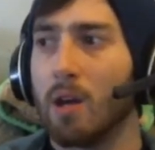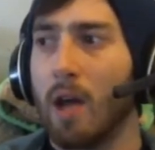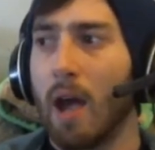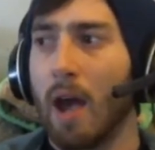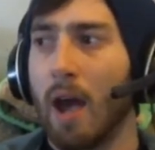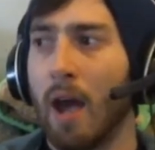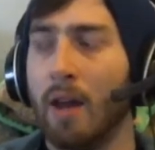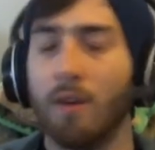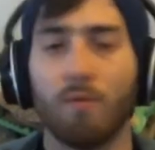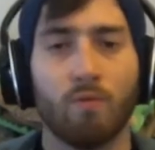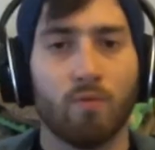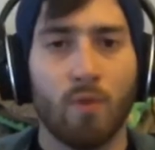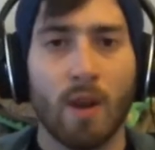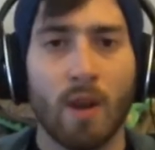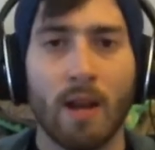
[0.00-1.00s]
and it
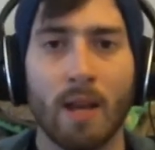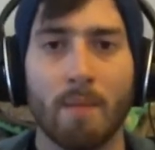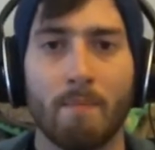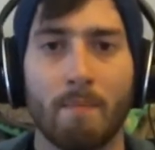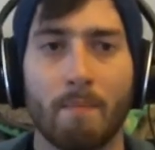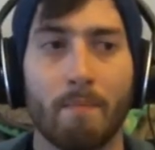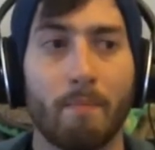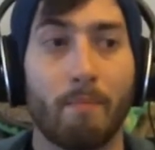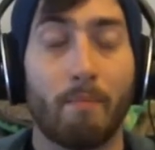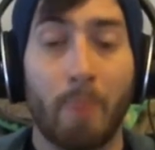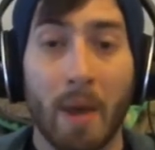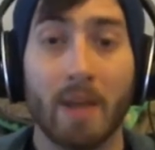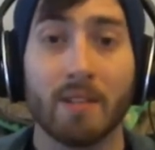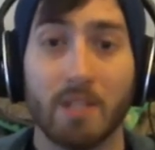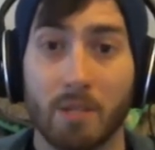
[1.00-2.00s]
really
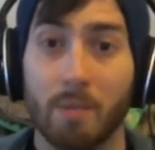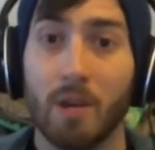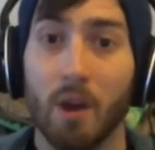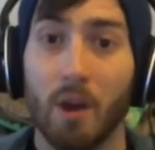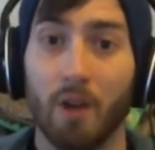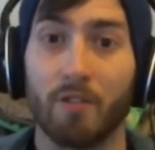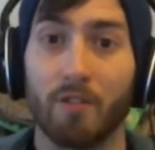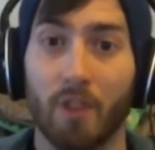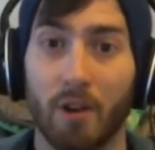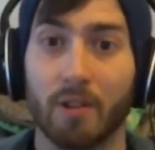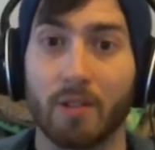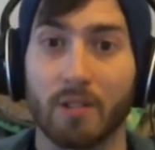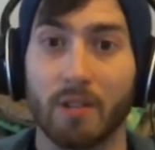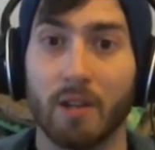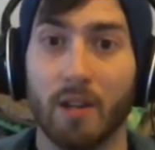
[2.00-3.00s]
pisses me off.
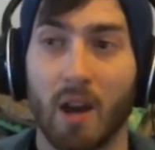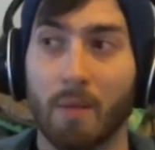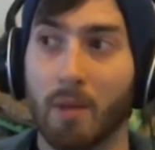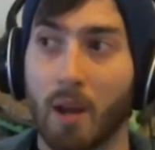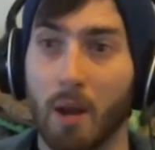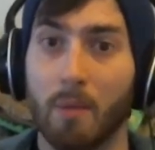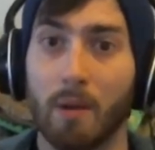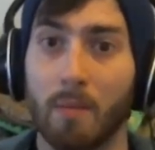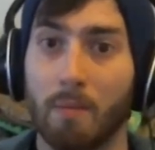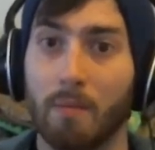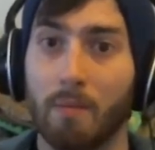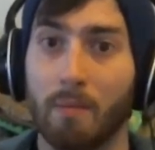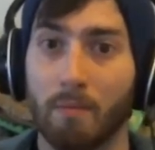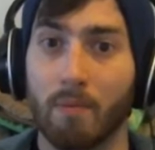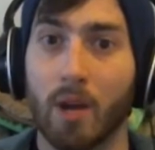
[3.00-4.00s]
Honestly, I'm gonna be
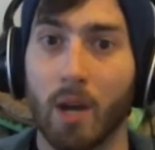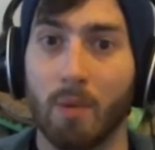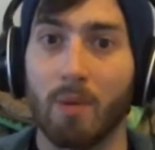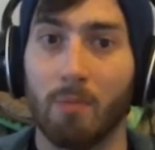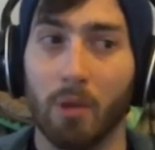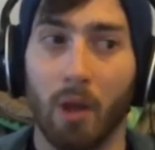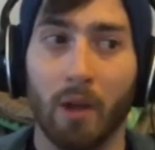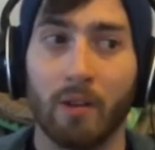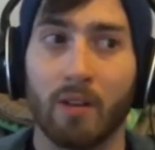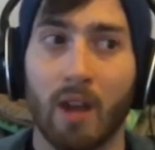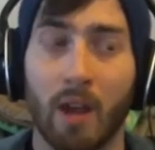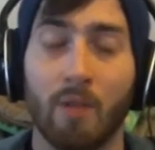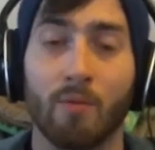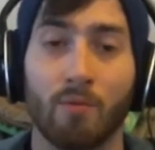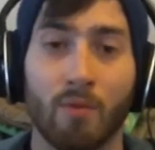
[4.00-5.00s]
I'm gonna be blunt.
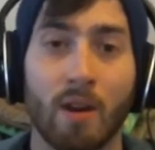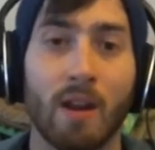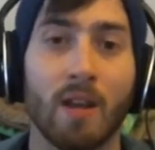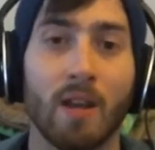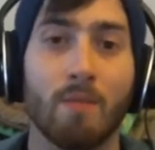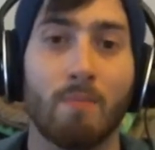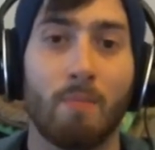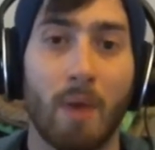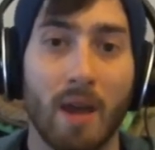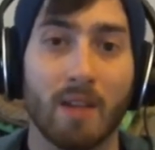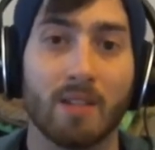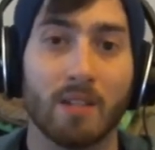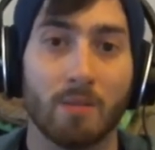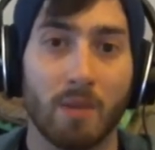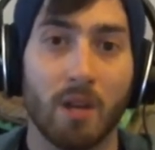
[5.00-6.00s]
It really
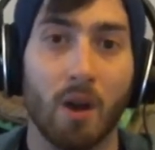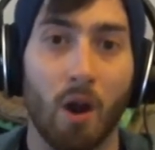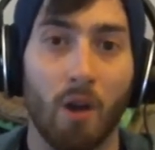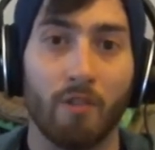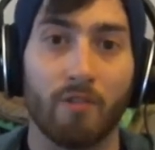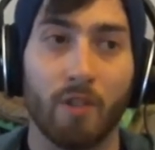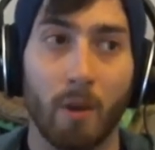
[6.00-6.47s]
pisses me off.